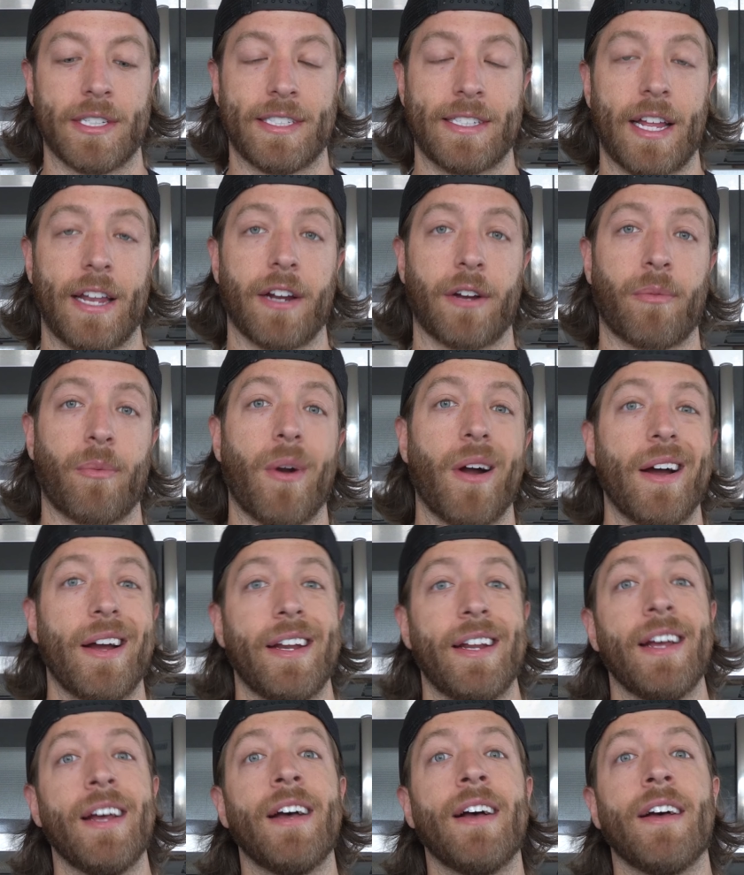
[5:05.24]
aesthetic
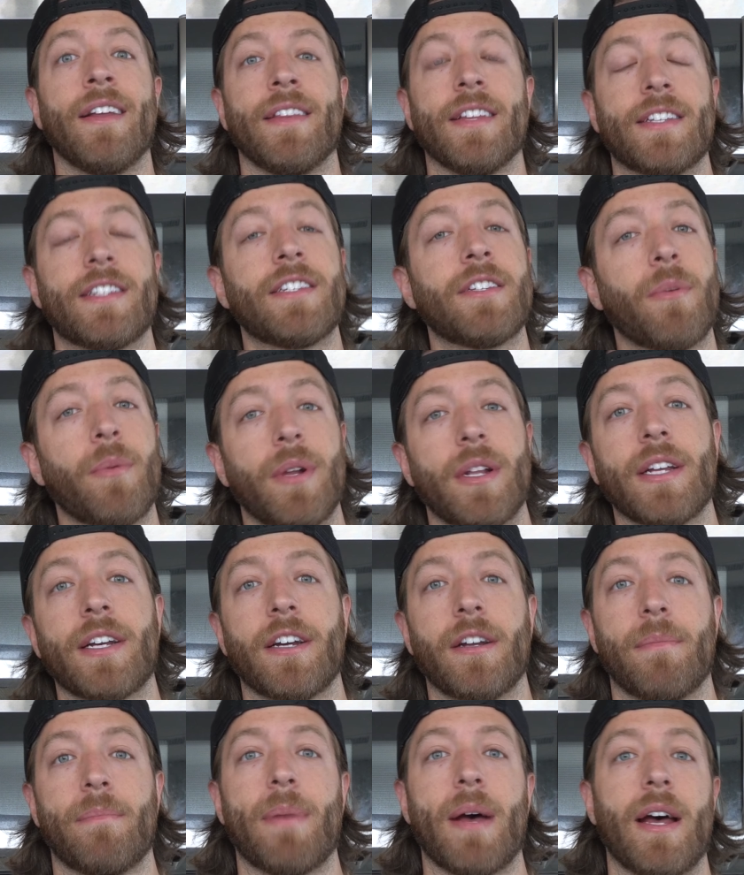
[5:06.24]
ride, this is a really
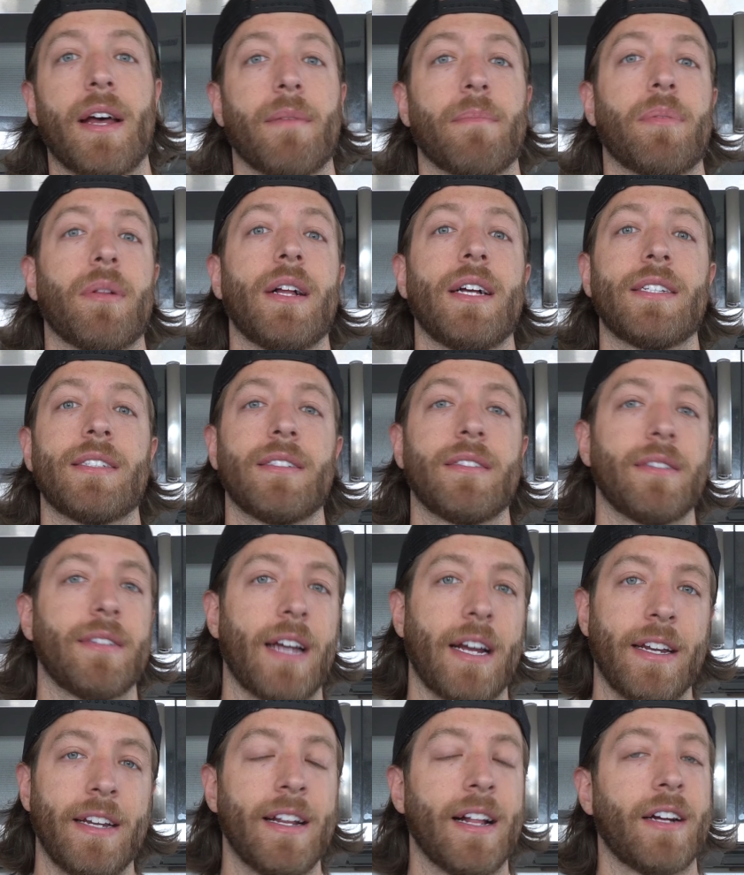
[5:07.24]
good bet. Plus,
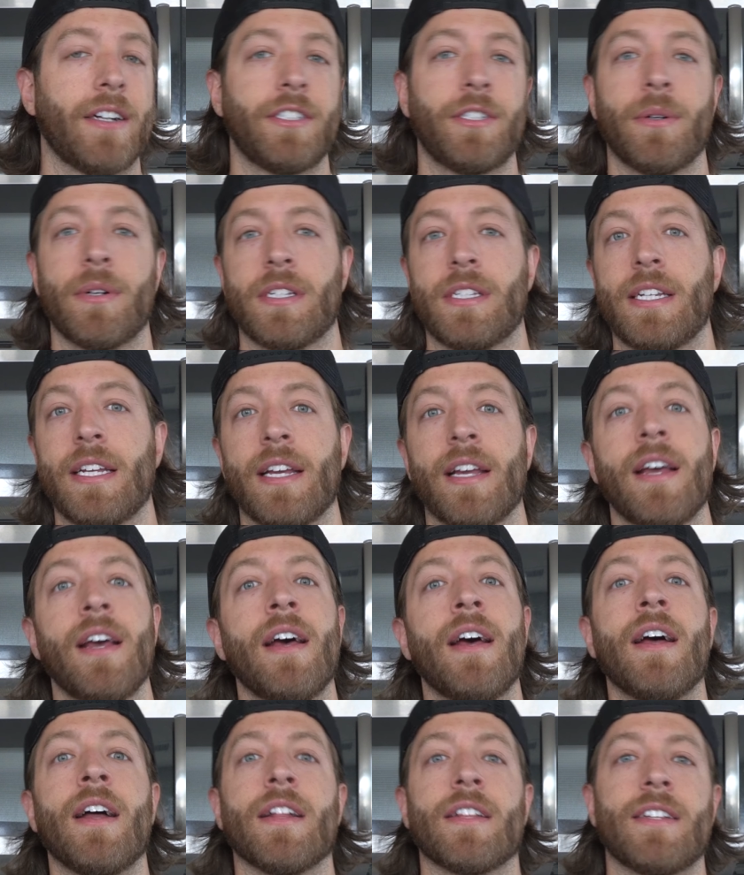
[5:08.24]
$90 USD,
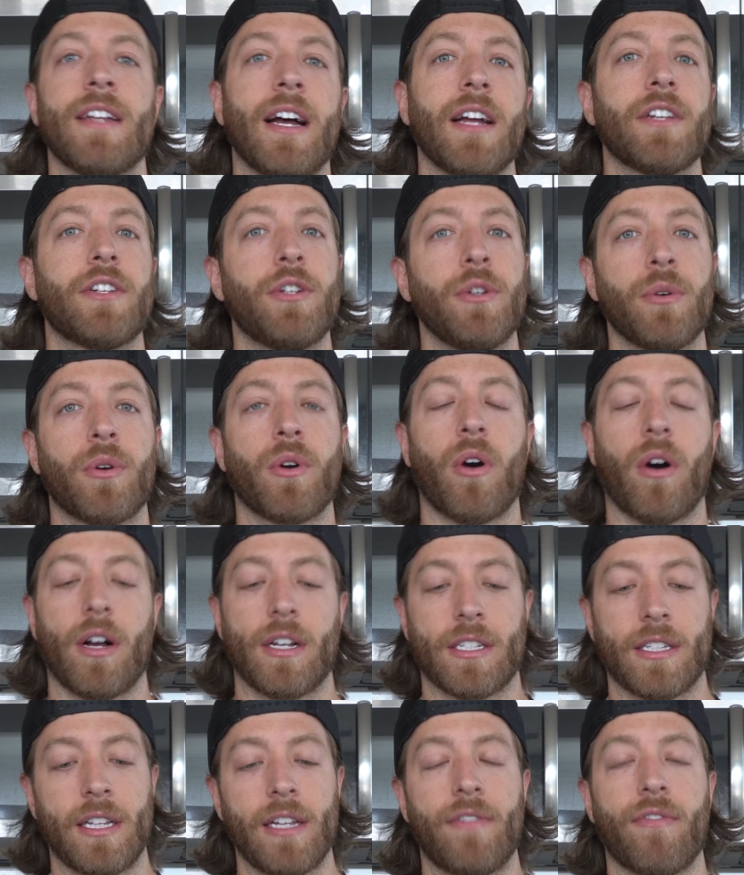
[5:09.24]
it's not too
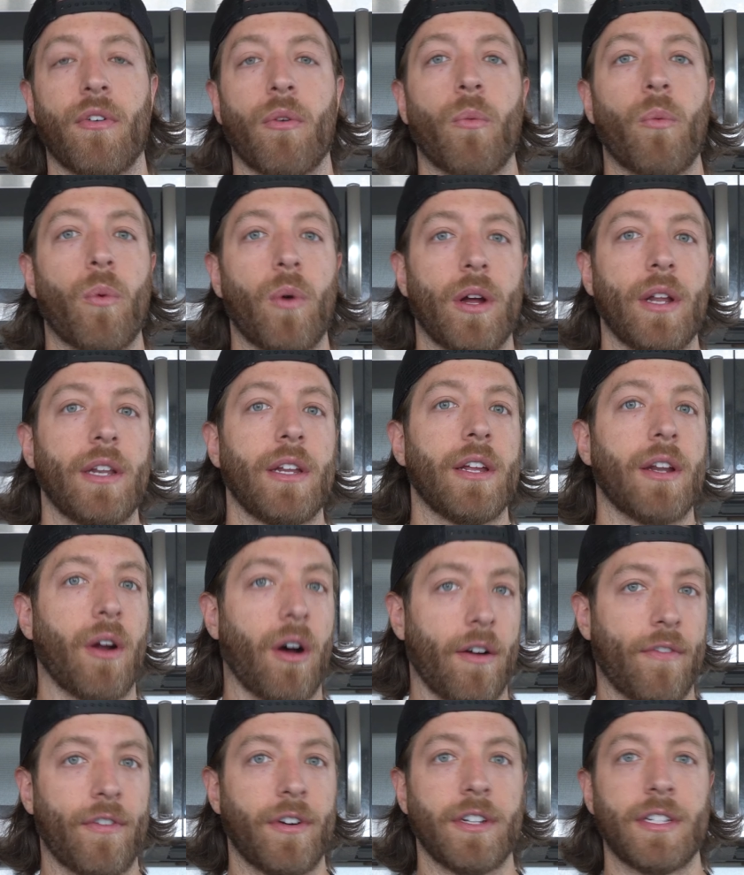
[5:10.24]
costly for what it
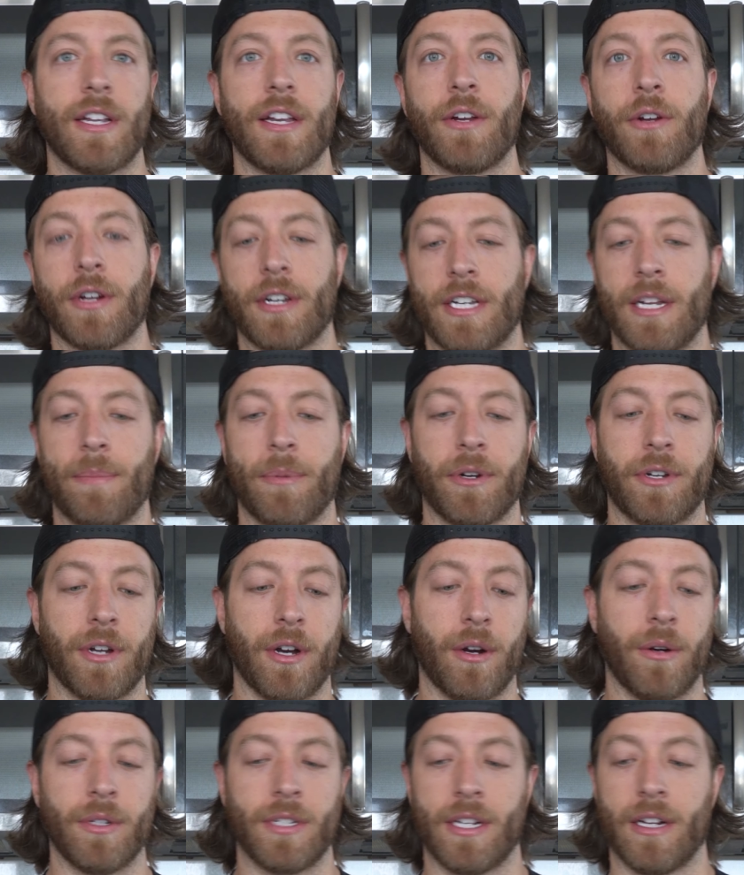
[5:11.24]
offers, and you could dip your
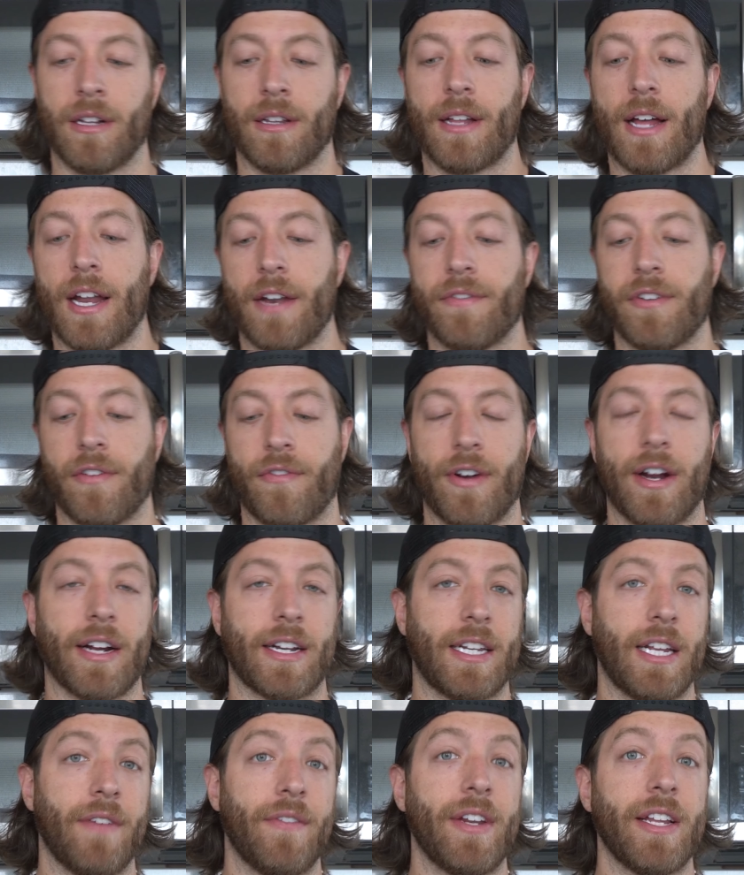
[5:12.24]
toes in a lot of different
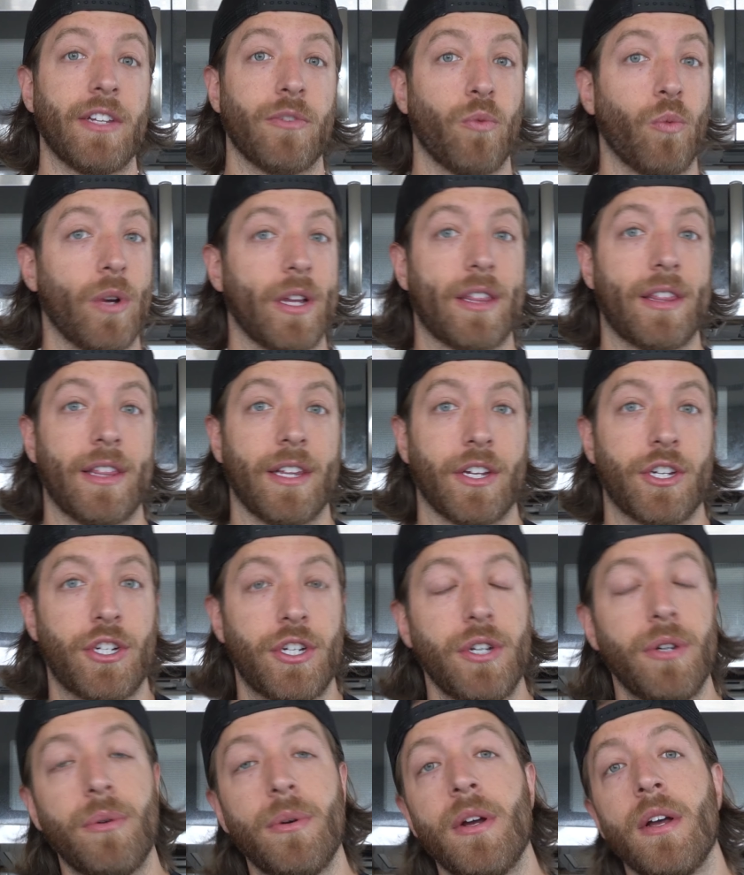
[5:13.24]
activities with this
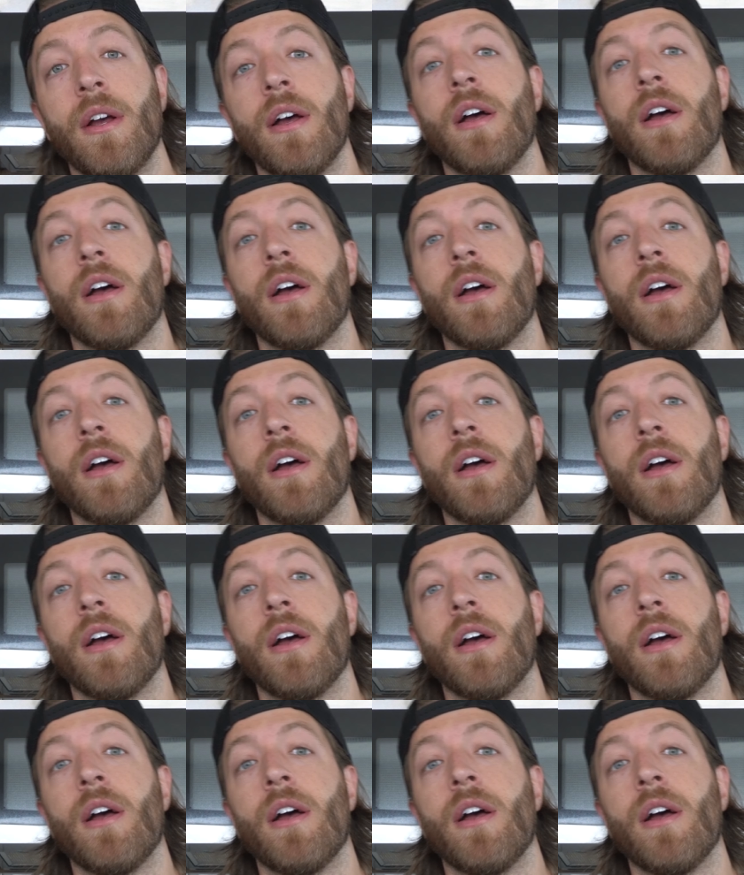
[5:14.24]
shoe.